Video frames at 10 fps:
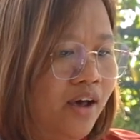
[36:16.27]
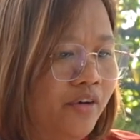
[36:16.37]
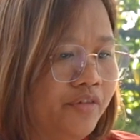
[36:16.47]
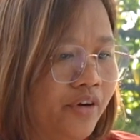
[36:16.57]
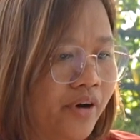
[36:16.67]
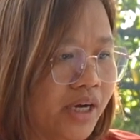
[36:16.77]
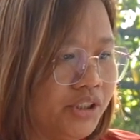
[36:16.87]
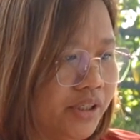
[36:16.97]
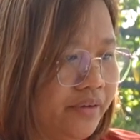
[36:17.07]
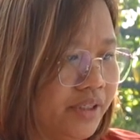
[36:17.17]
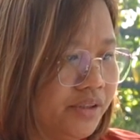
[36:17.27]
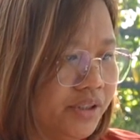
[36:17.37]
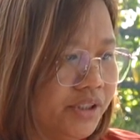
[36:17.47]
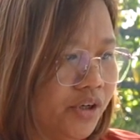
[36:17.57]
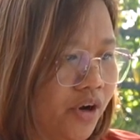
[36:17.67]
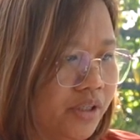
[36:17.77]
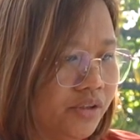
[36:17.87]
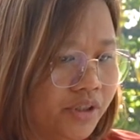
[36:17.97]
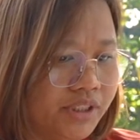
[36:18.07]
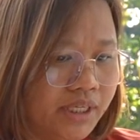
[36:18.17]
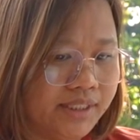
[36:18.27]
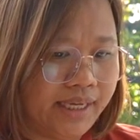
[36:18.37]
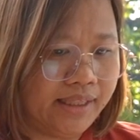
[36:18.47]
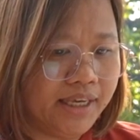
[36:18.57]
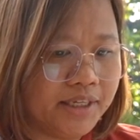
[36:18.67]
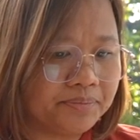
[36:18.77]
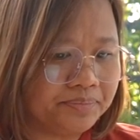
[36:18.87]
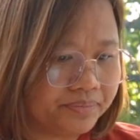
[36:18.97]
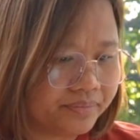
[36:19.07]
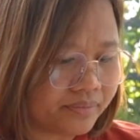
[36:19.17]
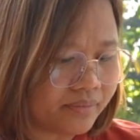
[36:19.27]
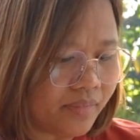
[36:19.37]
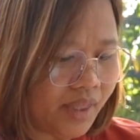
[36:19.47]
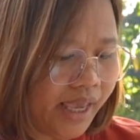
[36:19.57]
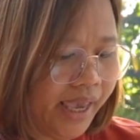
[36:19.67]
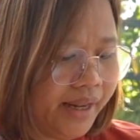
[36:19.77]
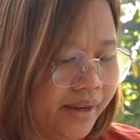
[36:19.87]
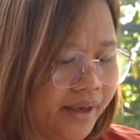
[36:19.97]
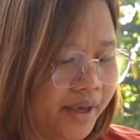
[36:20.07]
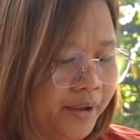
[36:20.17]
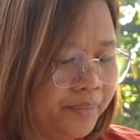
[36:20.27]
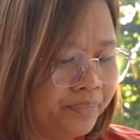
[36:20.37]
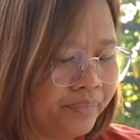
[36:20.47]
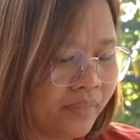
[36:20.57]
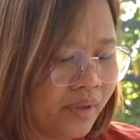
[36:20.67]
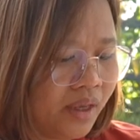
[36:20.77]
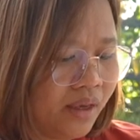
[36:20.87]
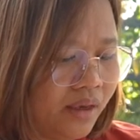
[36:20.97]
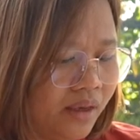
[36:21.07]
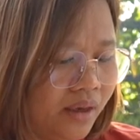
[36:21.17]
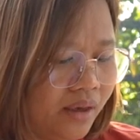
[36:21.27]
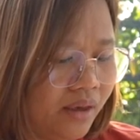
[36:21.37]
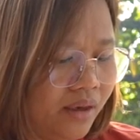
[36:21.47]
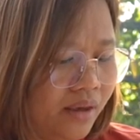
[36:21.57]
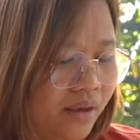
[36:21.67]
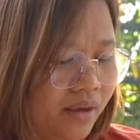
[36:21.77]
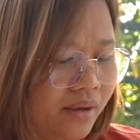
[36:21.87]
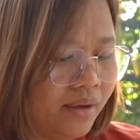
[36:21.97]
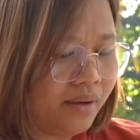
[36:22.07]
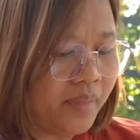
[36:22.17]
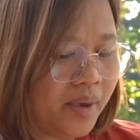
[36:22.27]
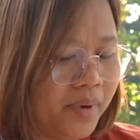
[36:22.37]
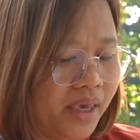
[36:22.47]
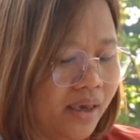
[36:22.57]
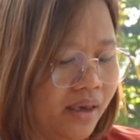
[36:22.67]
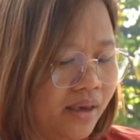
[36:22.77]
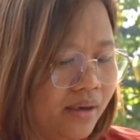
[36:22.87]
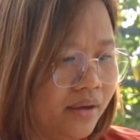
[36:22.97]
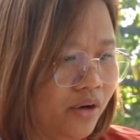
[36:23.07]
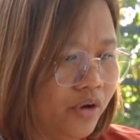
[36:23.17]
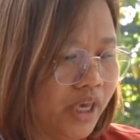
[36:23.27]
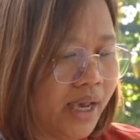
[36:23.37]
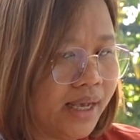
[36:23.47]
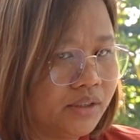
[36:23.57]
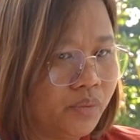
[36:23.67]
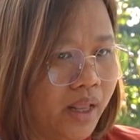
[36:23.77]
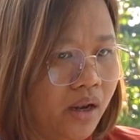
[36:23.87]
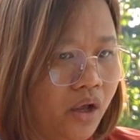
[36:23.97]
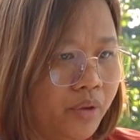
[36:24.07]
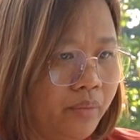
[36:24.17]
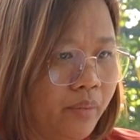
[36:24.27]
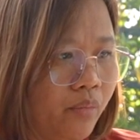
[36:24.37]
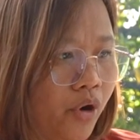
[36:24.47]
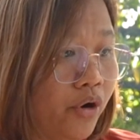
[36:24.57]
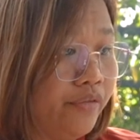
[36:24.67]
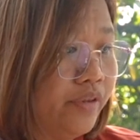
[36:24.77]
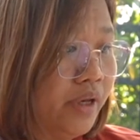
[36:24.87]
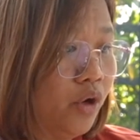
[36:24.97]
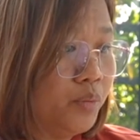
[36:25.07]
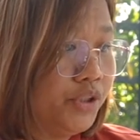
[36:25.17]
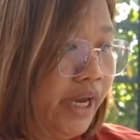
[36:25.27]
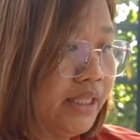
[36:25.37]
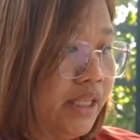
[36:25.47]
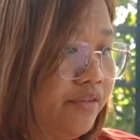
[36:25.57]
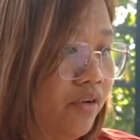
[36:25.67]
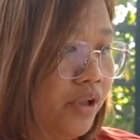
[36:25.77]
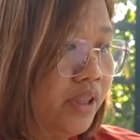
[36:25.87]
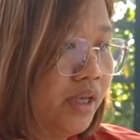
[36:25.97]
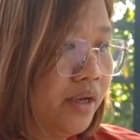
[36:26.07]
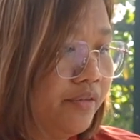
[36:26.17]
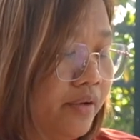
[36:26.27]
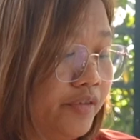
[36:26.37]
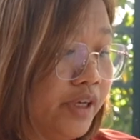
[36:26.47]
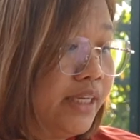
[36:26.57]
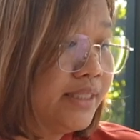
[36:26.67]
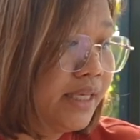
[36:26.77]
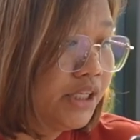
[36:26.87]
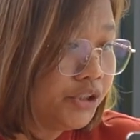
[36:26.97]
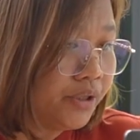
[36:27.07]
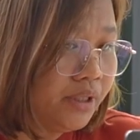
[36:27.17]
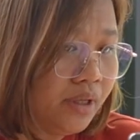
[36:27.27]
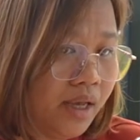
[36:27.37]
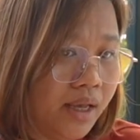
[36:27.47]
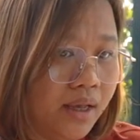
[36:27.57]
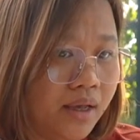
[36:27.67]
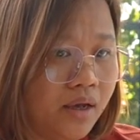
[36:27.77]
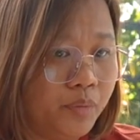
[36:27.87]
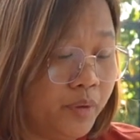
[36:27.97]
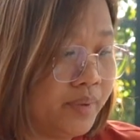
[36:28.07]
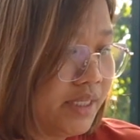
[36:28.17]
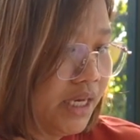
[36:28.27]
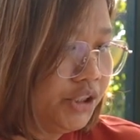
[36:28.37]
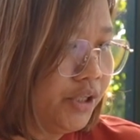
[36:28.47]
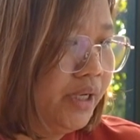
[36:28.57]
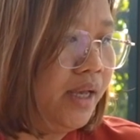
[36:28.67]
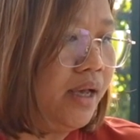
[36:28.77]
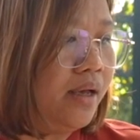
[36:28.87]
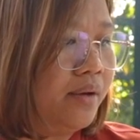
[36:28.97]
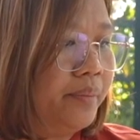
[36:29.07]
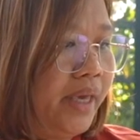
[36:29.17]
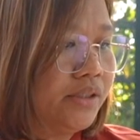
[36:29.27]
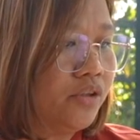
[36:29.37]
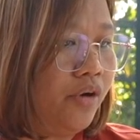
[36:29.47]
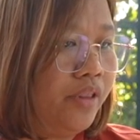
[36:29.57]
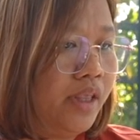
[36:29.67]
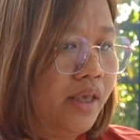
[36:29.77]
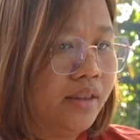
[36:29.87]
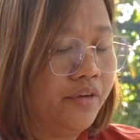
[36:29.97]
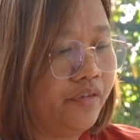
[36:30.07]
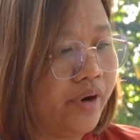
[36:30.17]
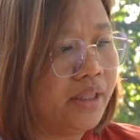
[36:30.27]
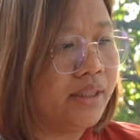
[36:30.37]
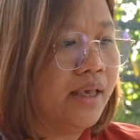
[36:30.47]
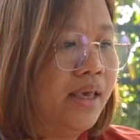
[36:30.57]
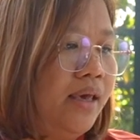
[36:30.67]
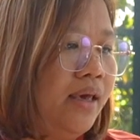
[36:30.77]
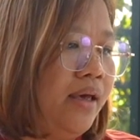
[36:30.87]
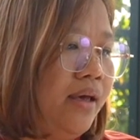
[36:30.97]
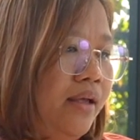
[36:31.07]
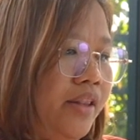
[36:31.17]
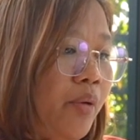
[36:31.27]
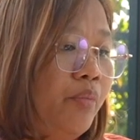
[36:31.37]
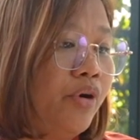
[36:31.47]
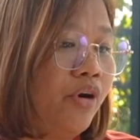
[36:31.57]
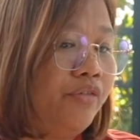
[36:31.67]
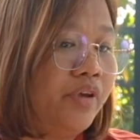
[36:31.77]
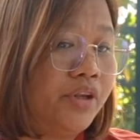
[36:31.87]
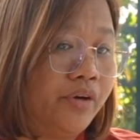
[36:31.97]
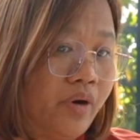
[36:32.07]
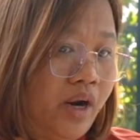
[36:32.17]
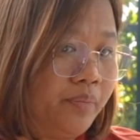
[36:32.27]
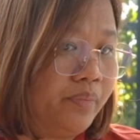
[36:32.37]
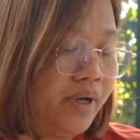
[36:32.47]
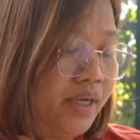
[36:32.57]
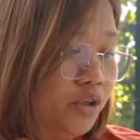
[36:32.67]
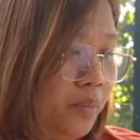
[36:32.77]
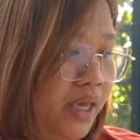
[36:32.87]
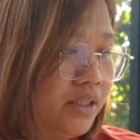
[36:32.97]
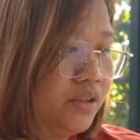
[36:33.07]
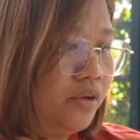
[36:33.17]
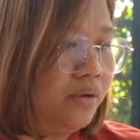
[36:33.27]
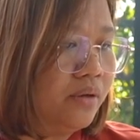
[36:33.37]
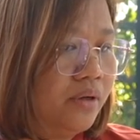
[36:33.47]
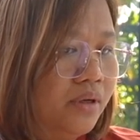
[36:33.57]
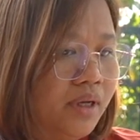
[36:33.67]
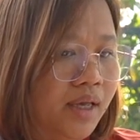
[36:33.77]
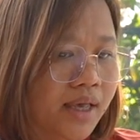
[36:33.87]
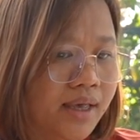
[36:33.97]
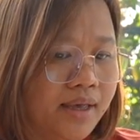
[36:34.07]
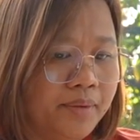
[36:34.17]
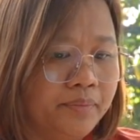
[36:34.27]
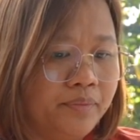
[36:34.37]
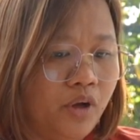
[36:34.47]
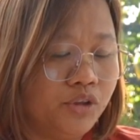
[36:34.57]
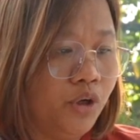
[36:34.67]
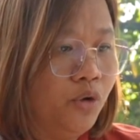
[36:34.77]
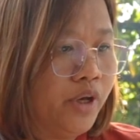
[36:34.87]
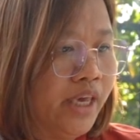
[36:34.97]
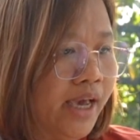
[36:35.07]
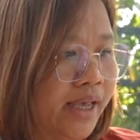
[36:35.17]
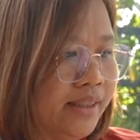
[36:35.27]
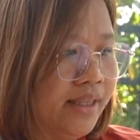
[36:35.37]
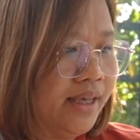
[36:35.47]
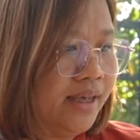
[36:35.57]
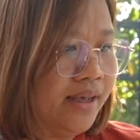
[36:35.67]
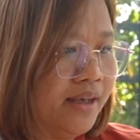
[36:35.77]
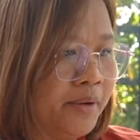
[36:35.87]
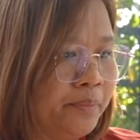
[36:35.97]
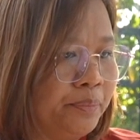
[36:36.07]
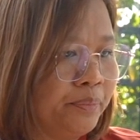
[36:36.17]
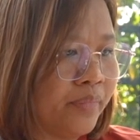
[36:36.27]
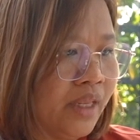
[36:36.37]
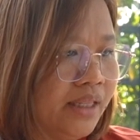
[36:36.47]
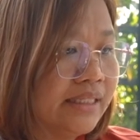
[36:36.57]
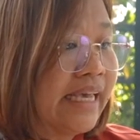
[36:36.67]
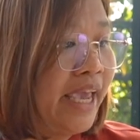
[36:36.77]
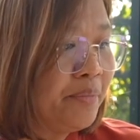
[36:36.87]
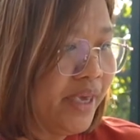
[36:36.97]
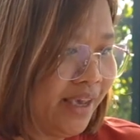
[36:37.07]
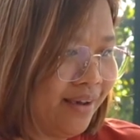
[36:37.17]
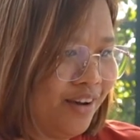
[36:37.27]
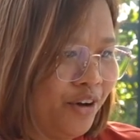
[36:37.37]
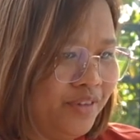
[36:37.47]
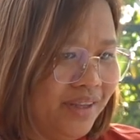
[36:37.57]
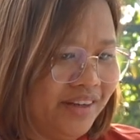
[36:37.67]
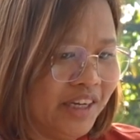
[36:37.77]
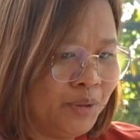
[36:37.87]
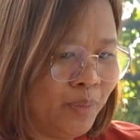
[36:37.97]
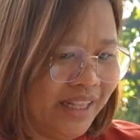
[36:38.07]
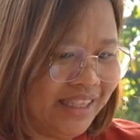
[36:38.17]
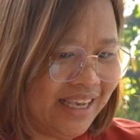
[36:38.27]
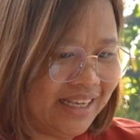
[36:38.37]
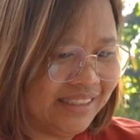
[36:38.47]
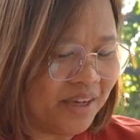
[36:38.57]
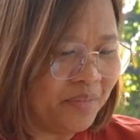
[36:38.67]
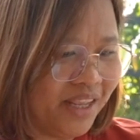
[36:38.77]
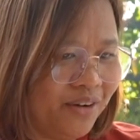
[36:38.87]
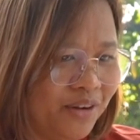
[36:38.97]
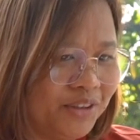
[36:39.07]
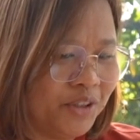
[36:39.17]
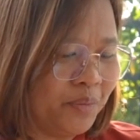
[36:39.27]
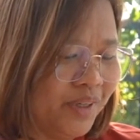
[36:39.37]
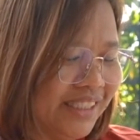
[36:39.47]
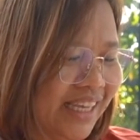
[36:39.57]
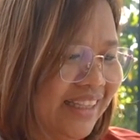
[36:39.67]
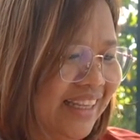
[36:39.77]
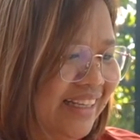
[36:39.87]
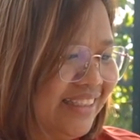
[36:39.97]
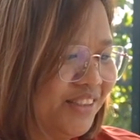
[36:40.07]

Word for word: of your action research on Sorjan technique. And um, uh, maybe looking as well on more of the objective on the fertilization uh, optimization uh, based on the different uh, number of intercrop uh, tomato. Um, also looking at the, um, the timing of the transplanting, as Samnang also presented.